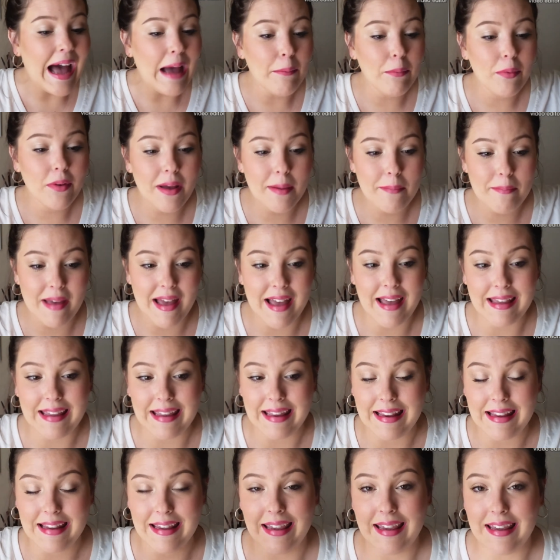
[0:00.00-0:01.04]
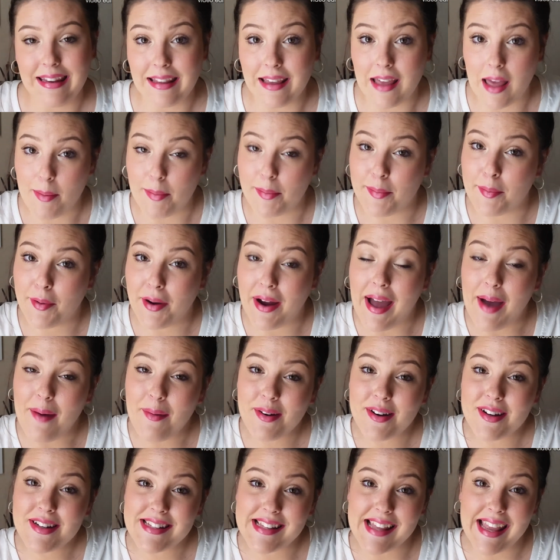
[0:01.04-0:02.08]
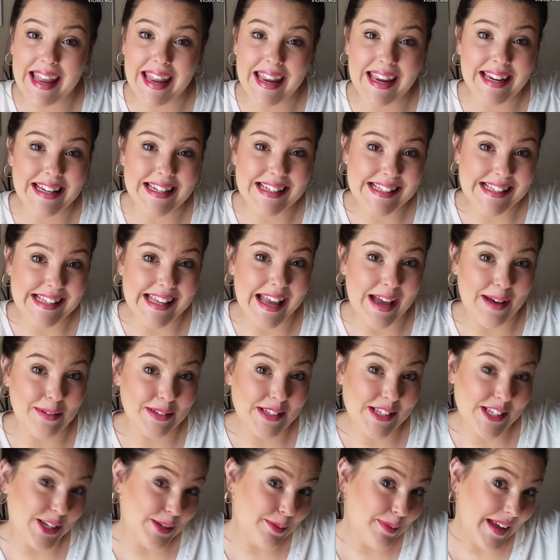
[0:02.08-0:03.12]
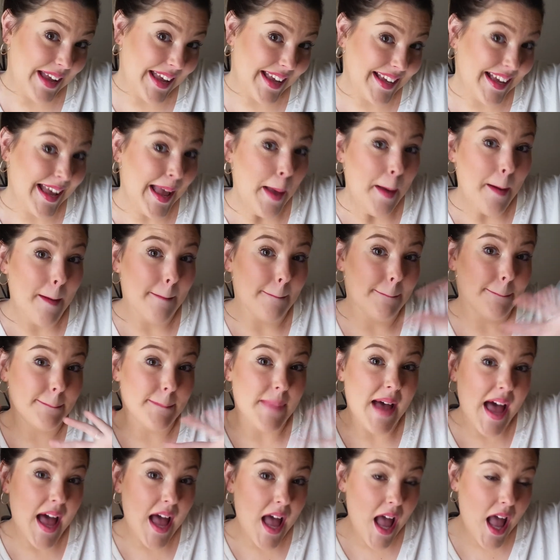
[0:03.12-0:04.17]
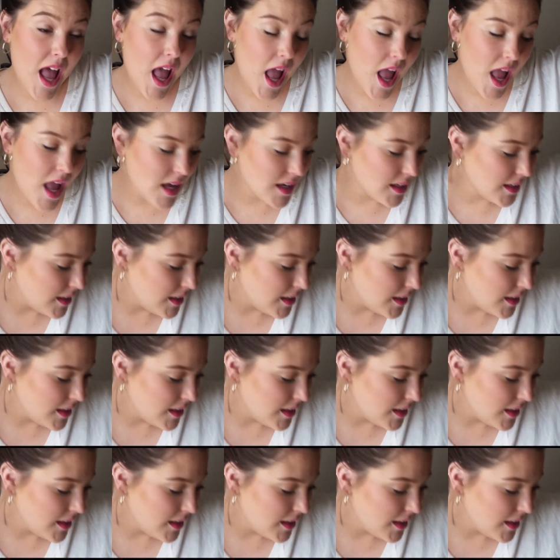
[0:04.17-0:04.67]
I will come back in a couple more hours and see how it's doing. Bye.